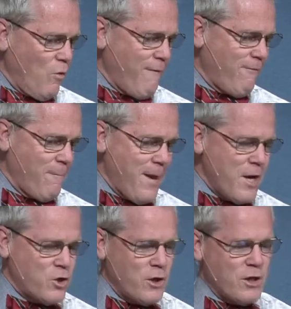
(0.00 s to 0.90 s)

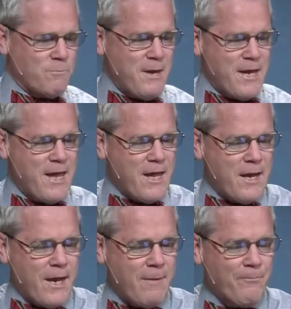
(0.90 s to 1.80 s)
Reformation is
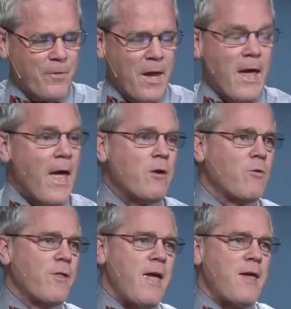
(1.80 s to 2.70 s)
beginning,
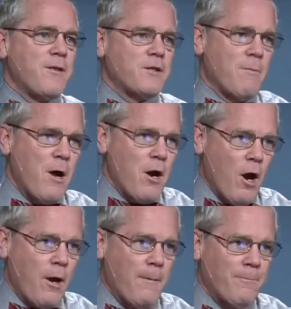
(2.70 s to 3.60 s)
Henry VIII is the
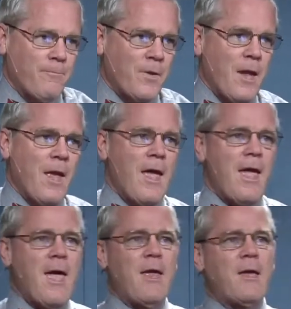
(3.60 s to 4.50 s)
monarch.
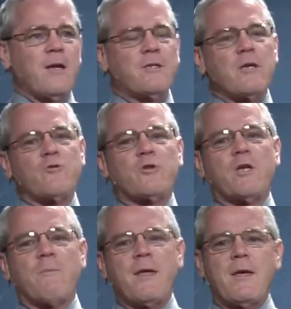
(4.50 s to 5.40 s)
And it's
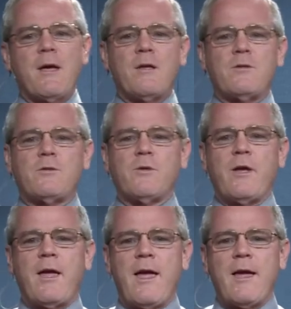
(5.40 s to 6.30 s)
interesting because
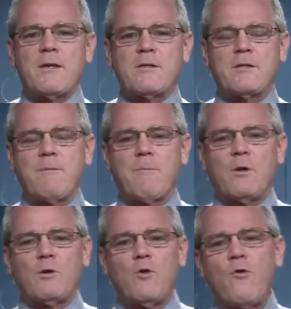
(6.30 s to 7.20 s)
as
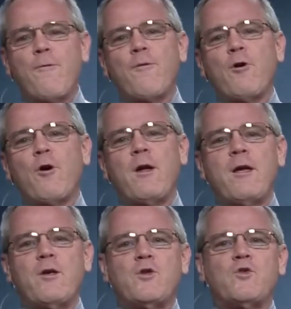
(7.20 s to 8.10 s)
Luther
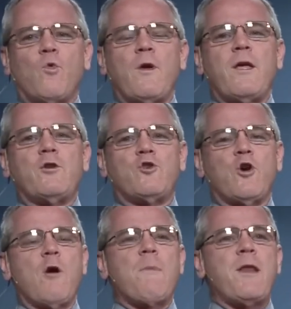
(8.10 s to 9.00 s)
is in
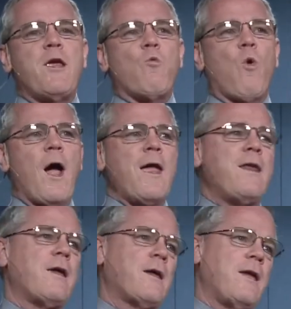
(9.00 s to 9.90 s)
Germany
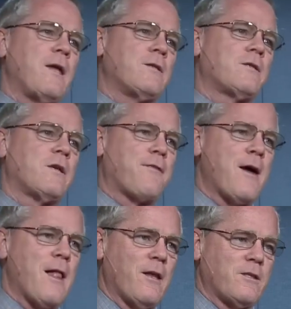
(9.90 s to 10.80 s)
writing against
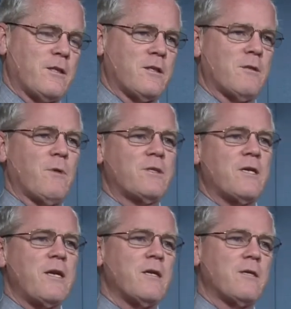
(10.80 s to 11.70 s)
Catholicism, as
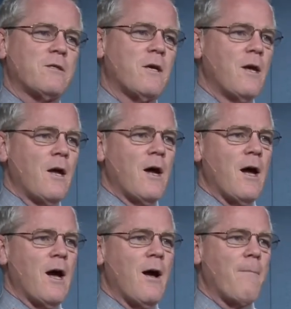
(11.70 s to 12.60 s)
he is
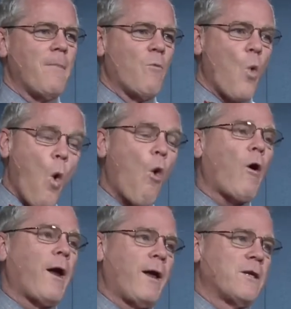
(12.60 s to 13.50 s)

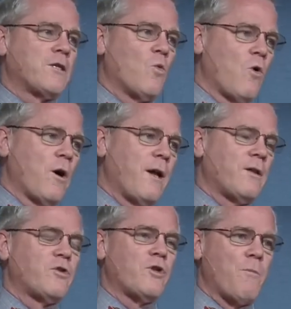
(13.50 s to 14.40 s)
warring, as it were,
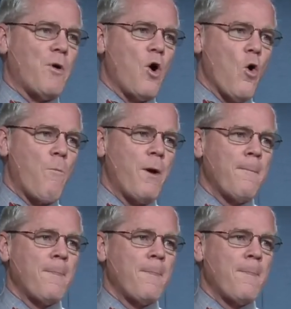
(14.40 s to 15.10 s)
against the Pope,